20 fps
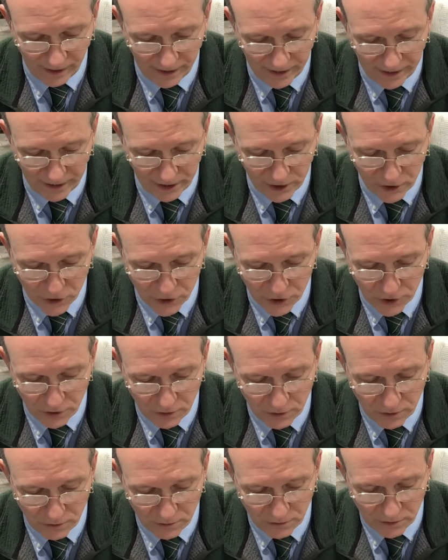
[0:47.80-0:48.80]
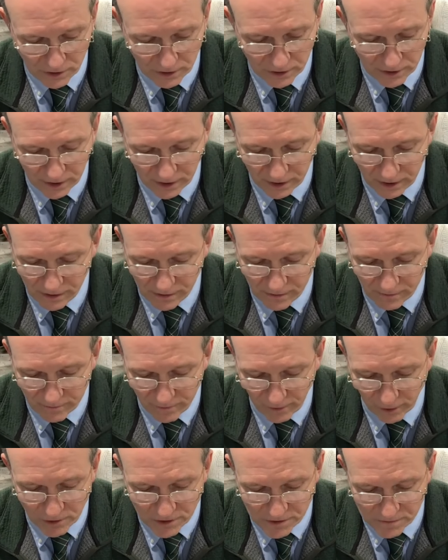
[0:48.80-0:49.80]
And in Jude,
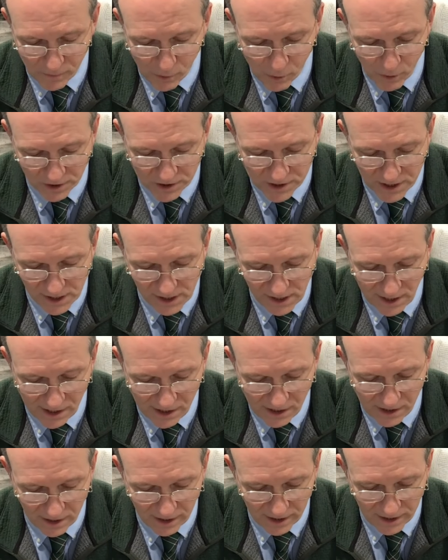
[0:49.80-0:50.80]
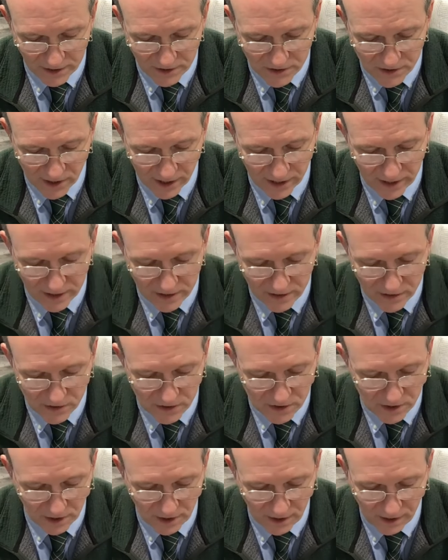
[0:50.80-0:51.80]
verse 14, it
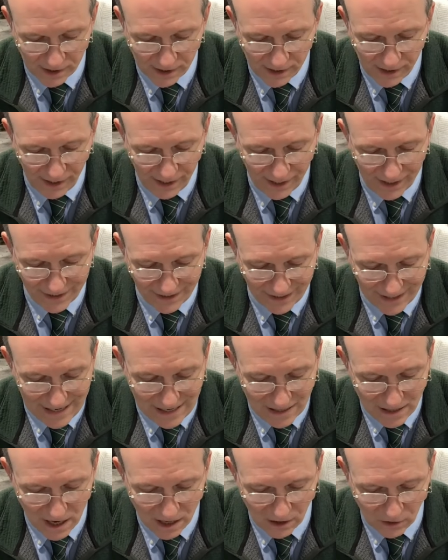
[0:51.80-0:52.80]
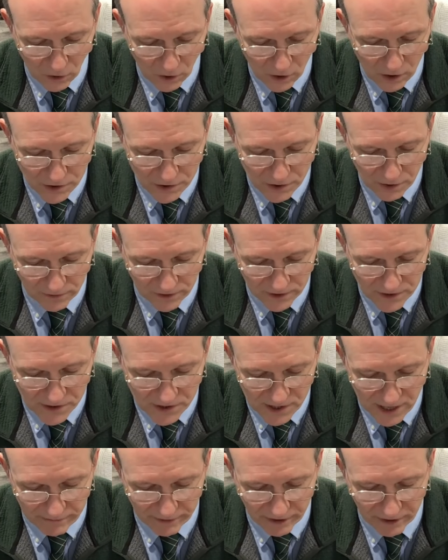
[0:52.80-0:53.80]
says, "And Enoch also, the
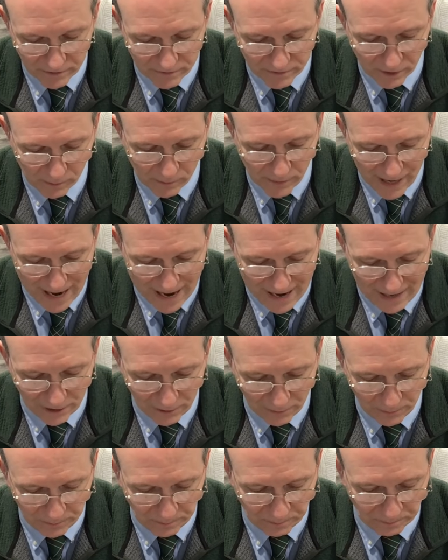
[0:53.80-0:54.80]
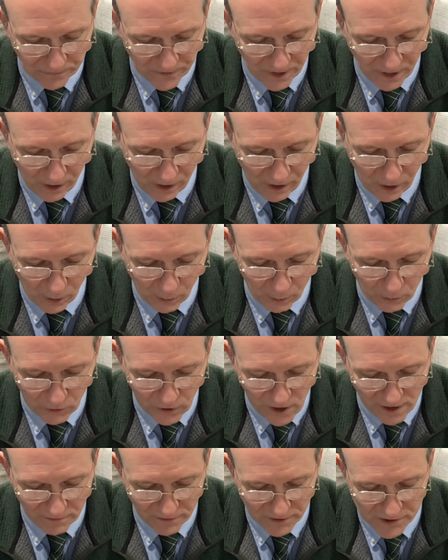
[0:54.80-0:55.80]
seventh from Adam,
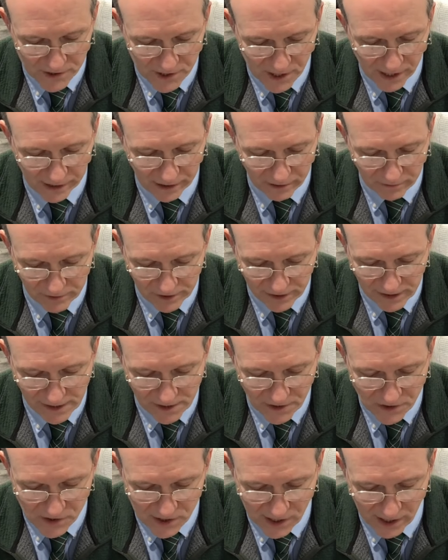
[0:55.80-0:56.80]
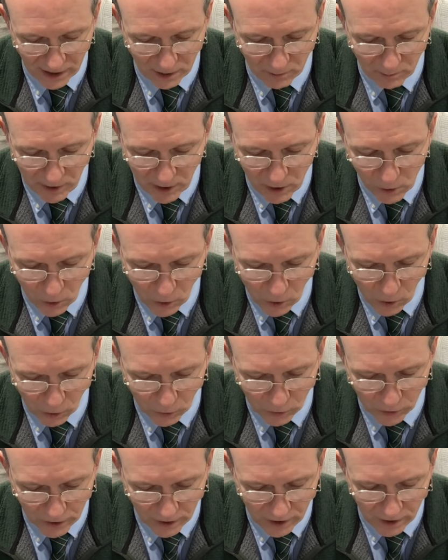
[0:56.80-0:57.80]
prophesied of these, saying,
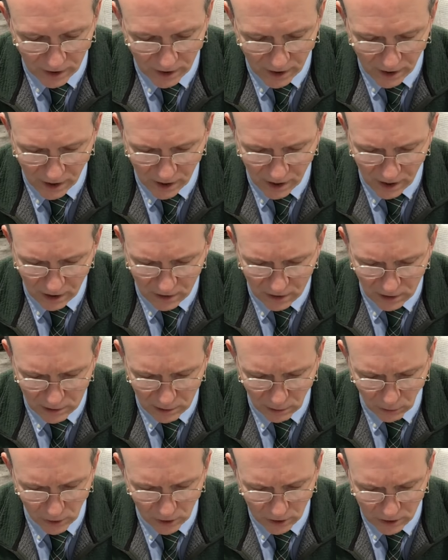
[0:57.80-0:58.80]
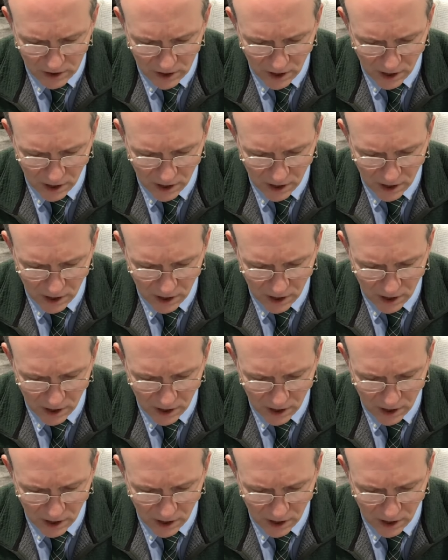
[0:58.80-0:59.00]
Behold, the Lord